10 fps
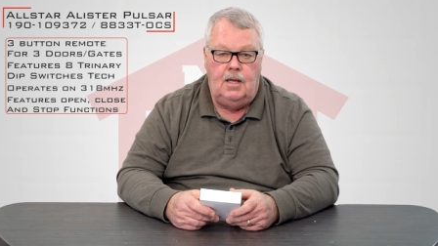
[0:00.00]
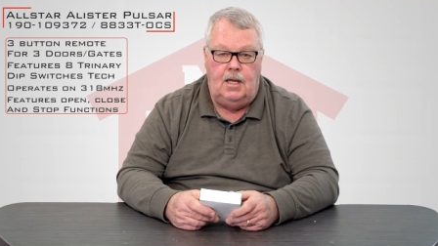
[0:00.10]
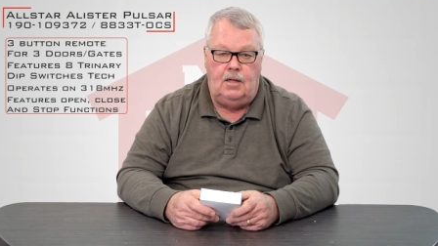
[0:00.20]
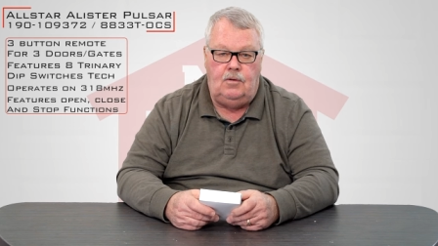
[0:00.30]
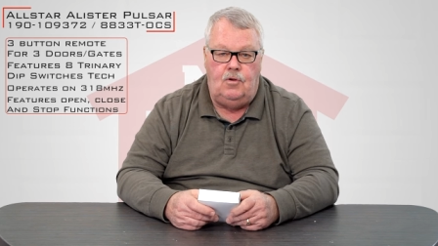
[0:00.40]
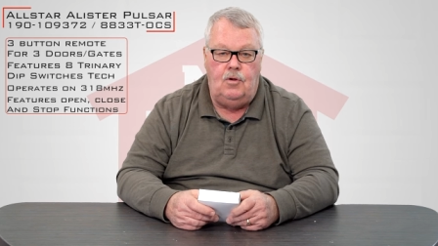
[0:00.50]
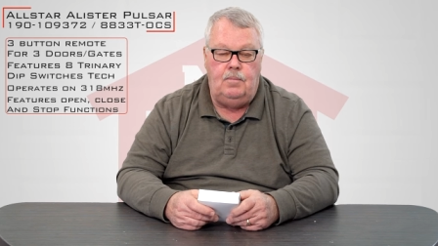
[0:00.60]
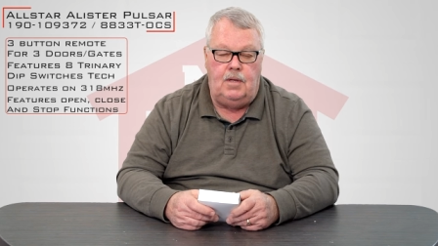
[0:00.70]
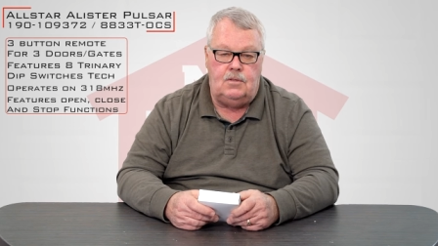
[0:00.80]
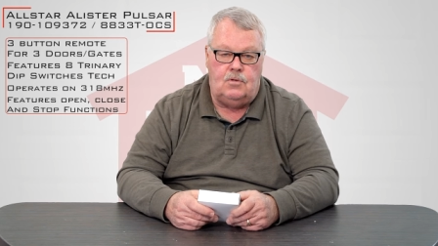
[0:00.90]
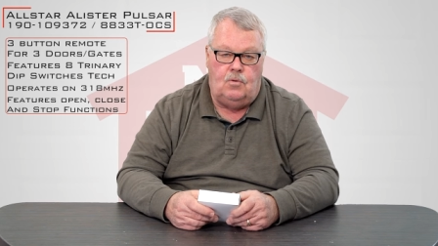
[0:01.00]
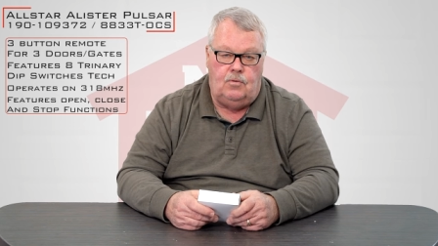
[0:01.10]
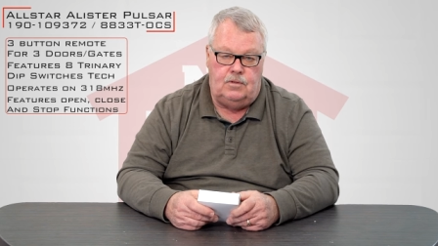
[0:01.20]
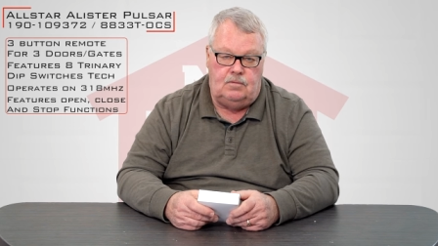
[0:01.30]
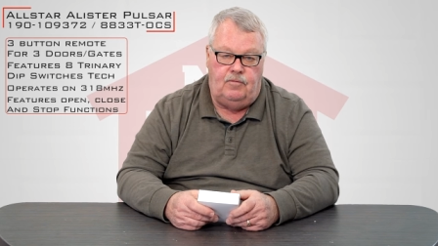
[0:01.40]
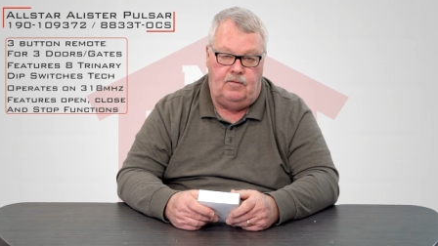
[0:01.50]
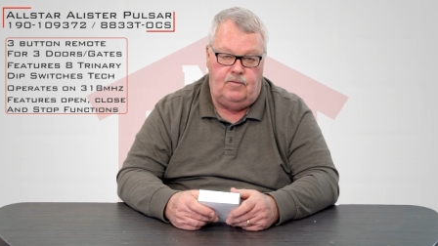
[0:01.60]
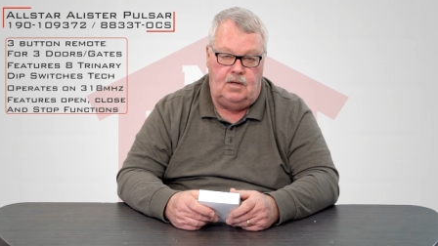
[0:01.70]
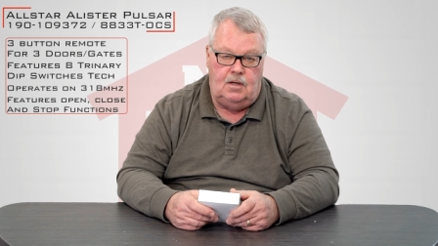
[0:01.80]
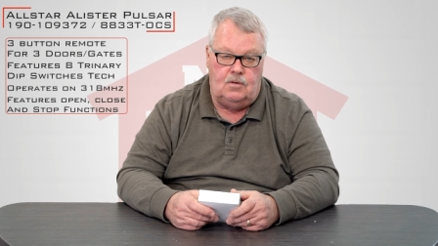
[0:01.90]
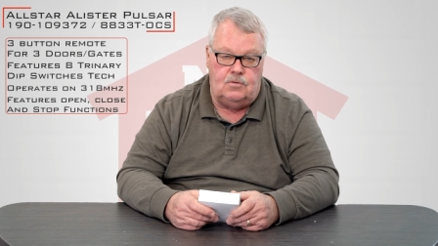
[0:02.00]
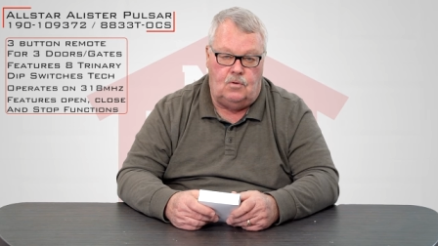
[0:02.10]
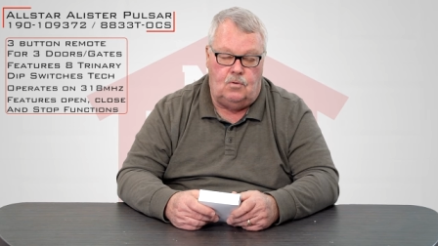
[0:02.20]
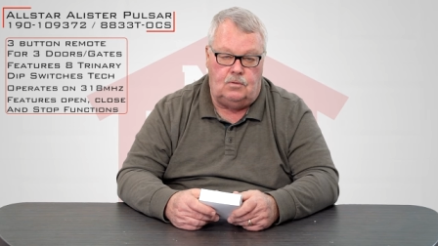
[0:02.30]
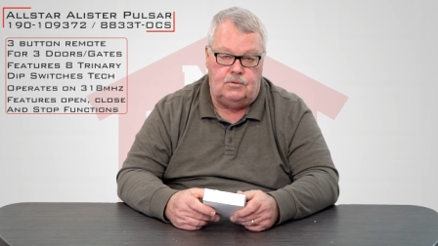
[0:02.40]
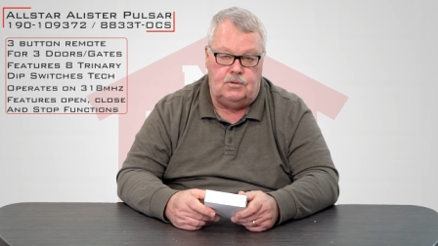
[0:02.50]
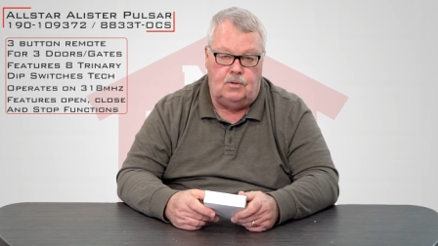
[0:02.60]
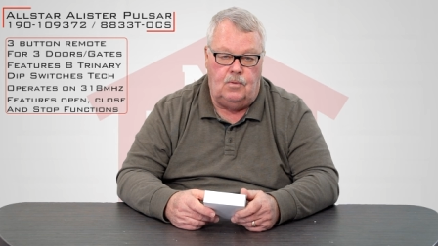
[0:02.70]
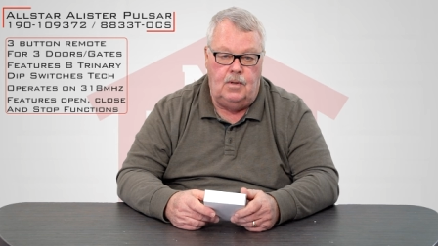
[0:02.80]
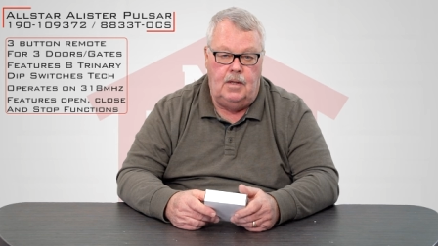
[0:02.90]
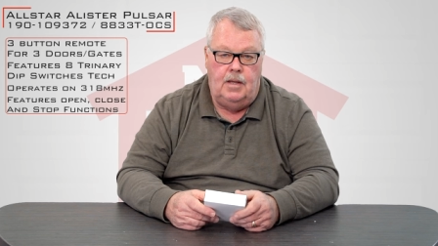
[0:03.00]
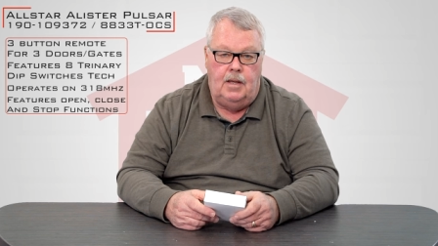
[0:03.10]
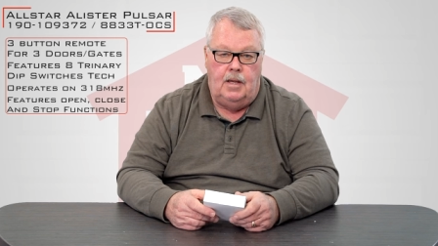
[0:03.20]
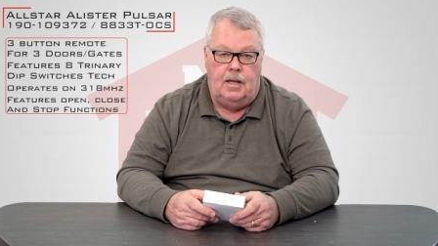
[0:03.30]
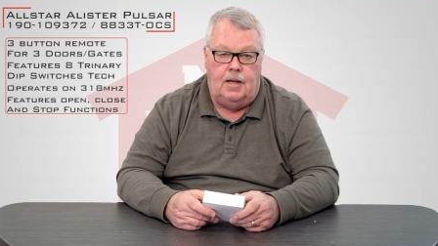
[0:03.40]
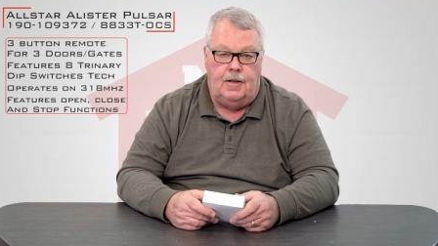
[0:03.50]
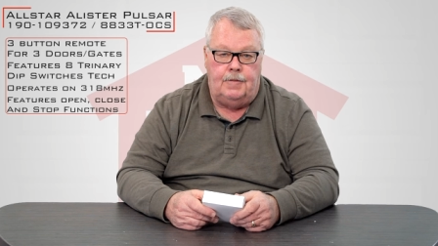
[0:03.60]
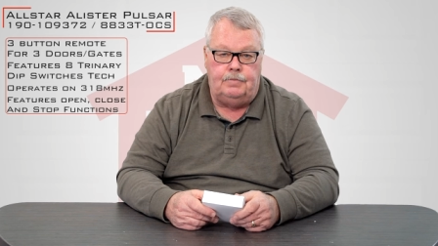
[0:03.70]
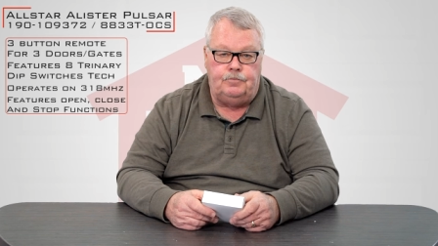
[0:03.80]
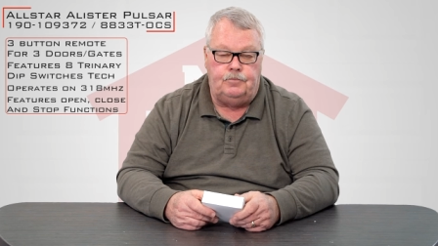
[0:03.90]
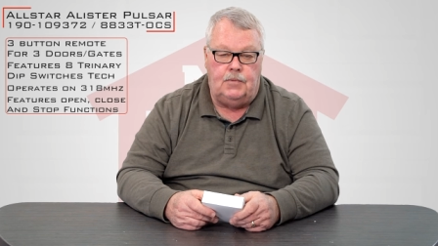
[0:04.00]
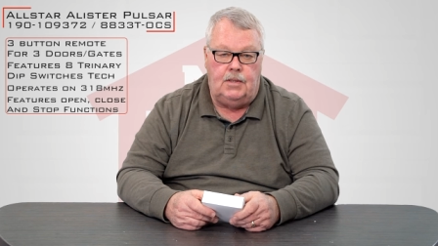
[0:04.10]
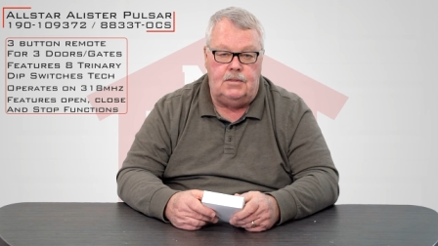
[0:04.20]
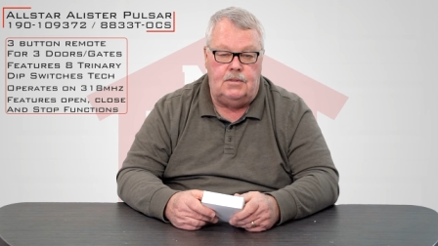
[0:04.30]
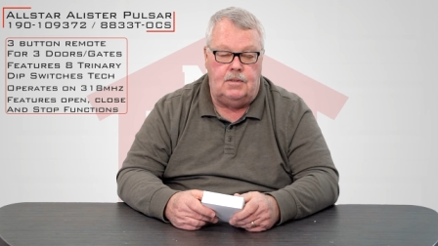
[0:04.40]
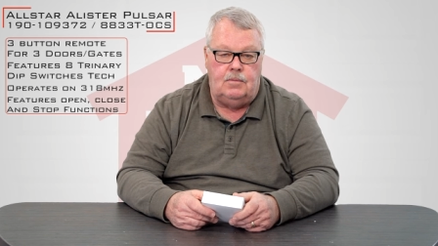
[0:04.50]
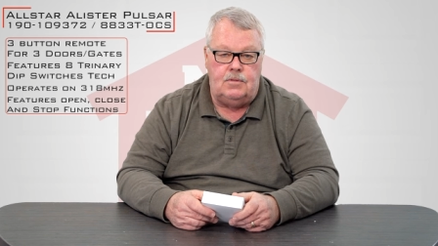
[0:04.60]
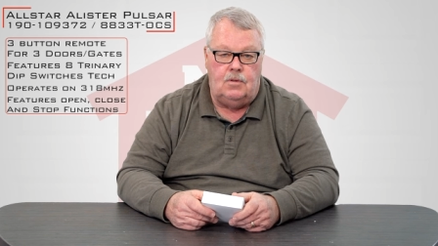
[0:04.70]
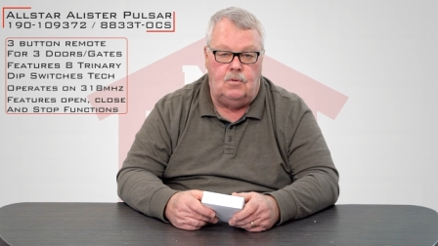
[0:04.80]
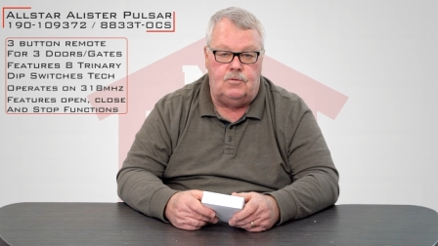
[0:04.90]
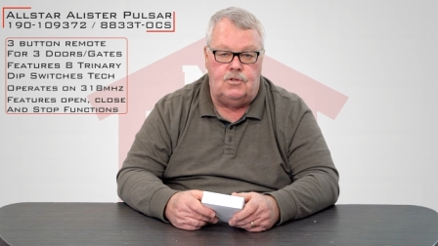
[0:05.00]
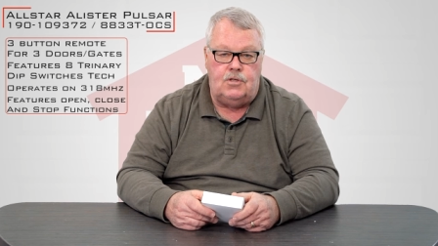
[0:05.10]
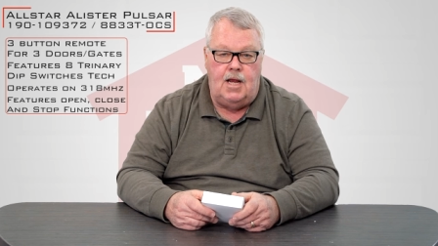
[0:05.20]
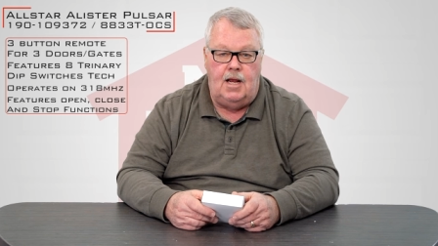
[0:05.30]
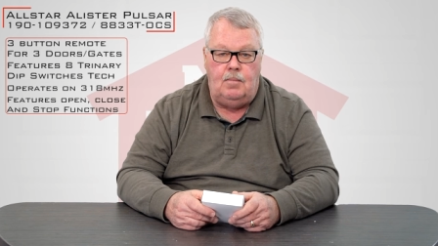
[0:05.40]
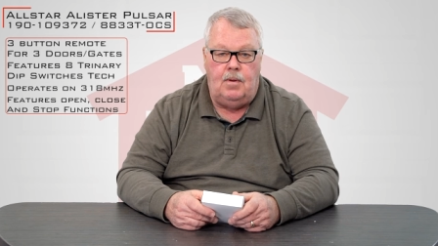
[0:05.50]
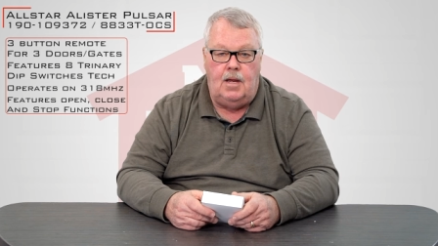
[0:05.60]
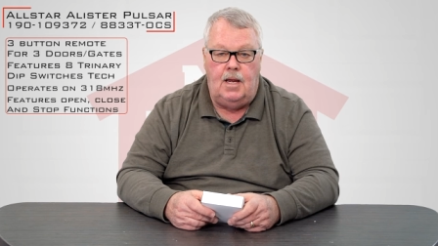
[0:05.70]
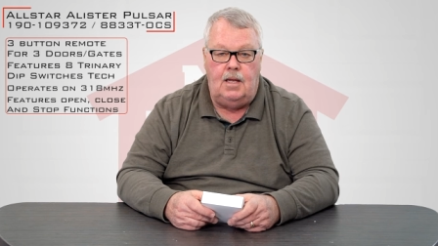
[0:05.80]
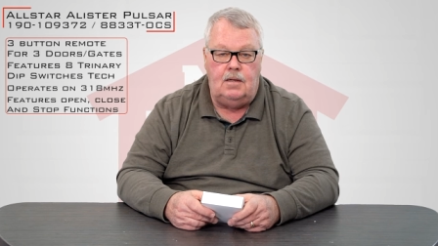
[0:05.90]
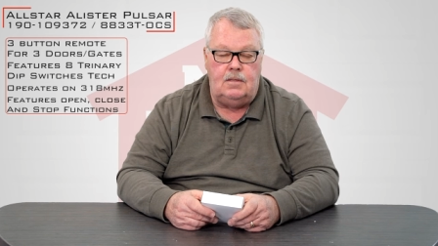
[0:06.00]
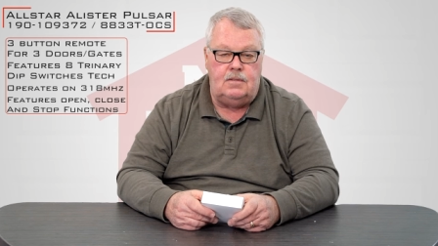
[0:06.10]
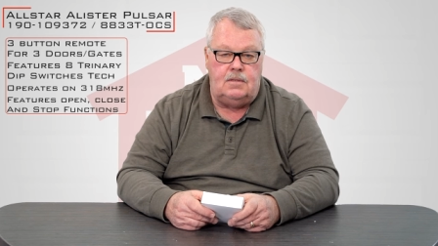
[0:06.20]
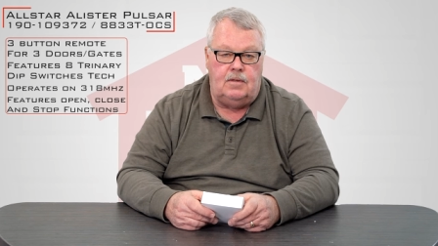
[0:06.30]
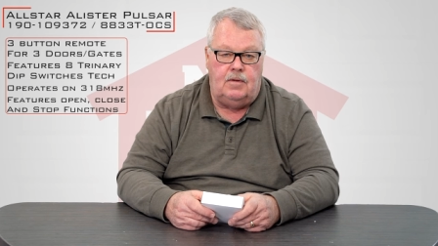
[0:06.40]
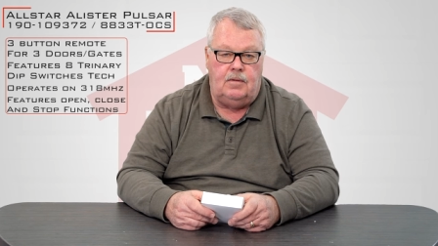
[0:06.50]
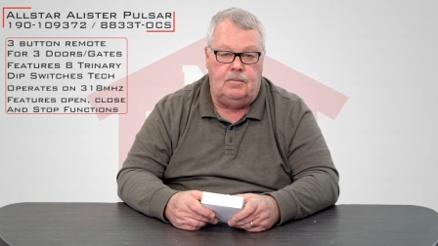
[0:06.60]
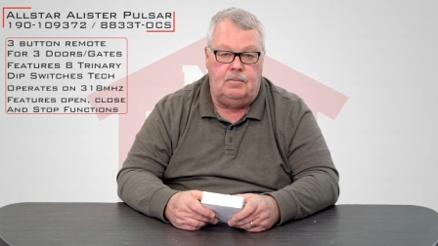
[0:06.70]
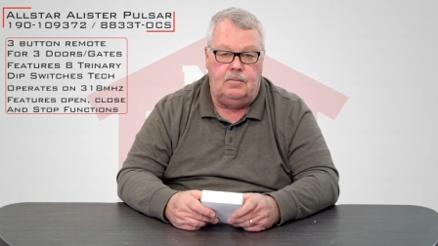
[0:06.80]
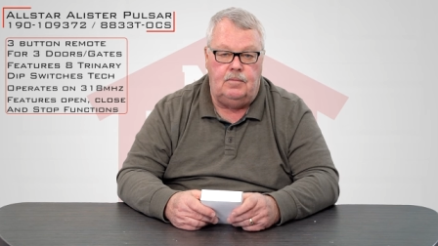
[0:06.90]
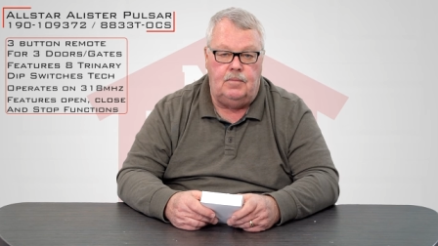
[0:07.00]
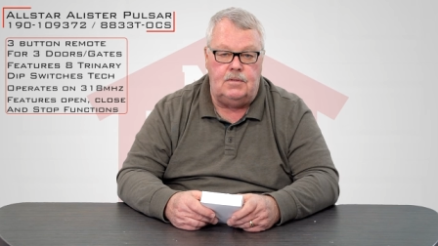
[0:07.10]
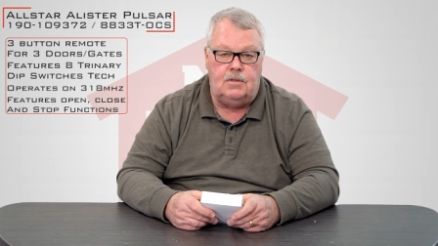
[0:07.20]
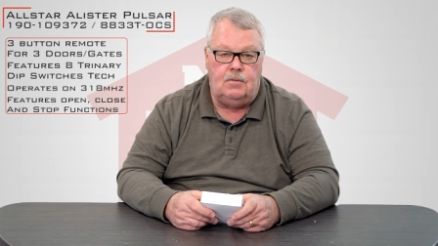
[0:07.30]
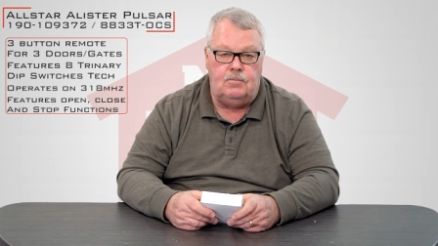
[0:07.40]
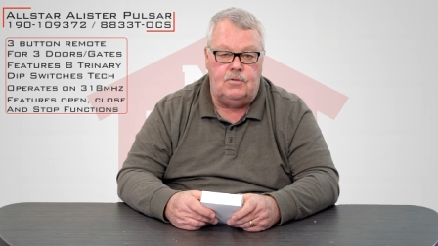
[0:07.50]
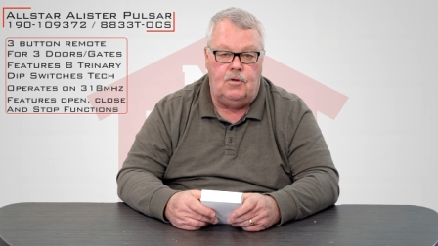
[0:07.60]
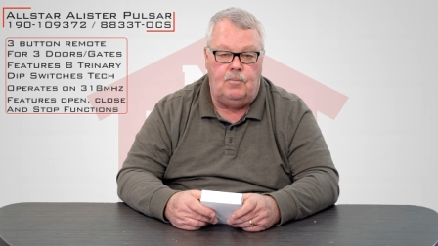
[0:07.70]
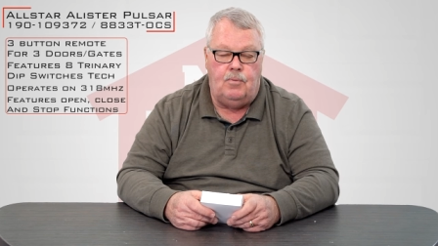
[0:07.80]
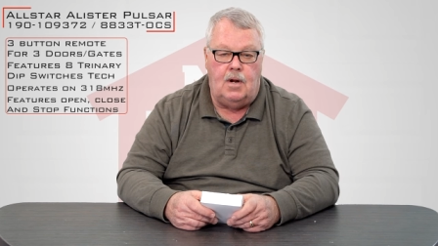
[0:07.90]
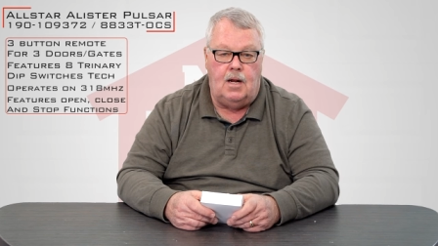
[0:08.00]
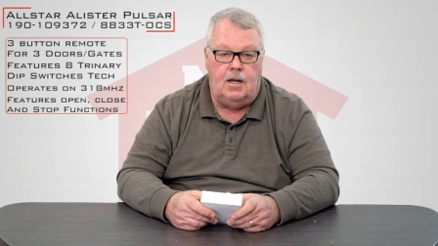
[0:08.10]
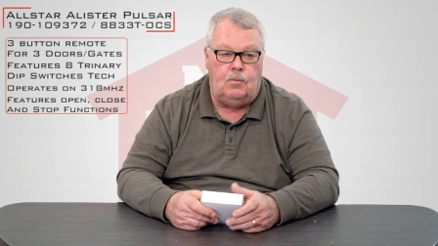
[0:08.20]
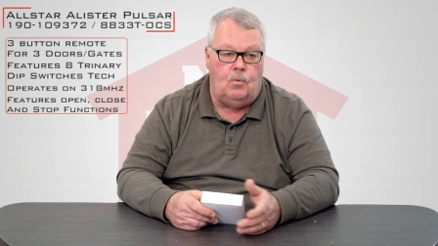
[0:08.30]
It could be as old as 50 years old, so um, it's, a, it's an old standby and it's, uh, it's, a, it's a good product.